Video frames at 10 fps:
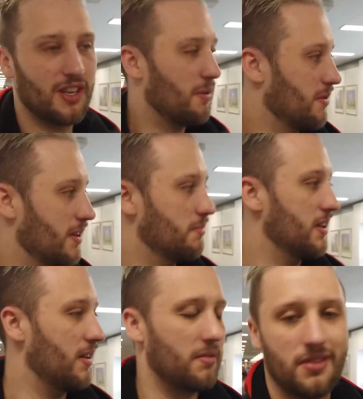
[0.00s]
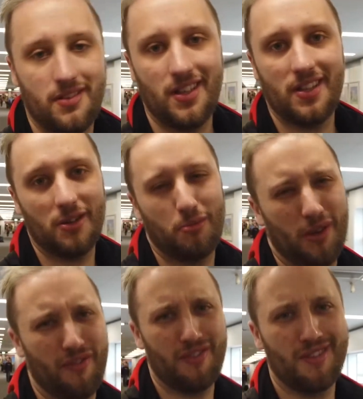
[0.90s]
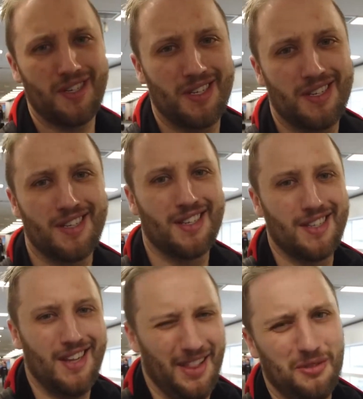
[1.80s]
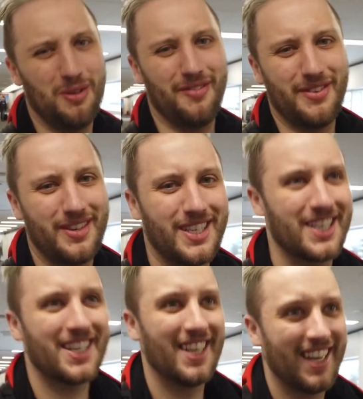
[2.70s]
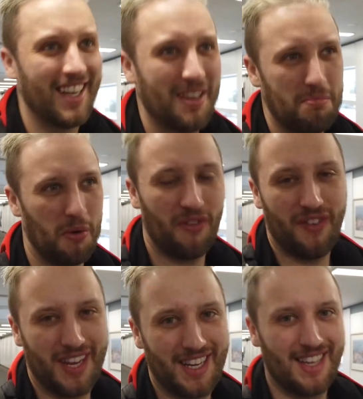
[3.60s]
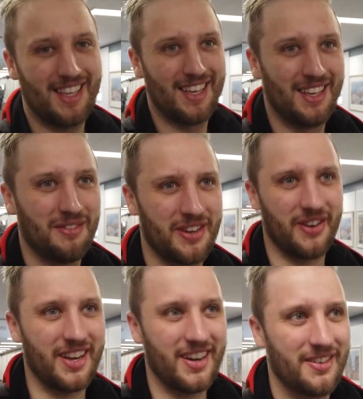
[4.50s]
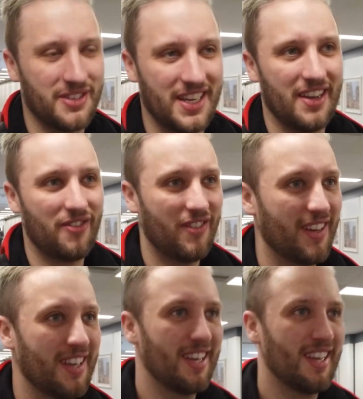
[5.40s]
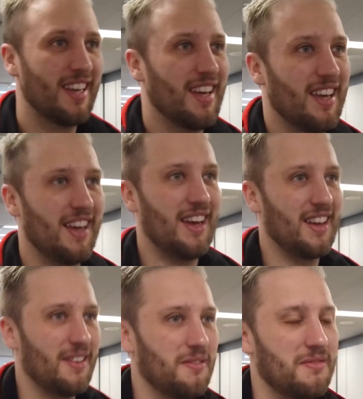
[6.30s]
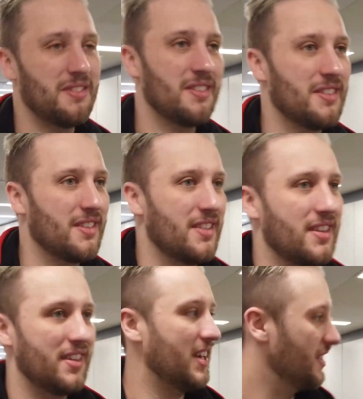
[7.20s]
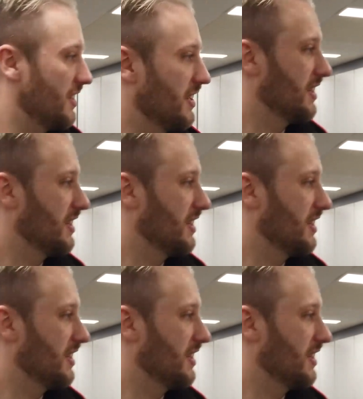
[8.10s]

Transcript: So yeah, we were in a little bit of a rush, but we're fine. We got here, we're safe. Yeah,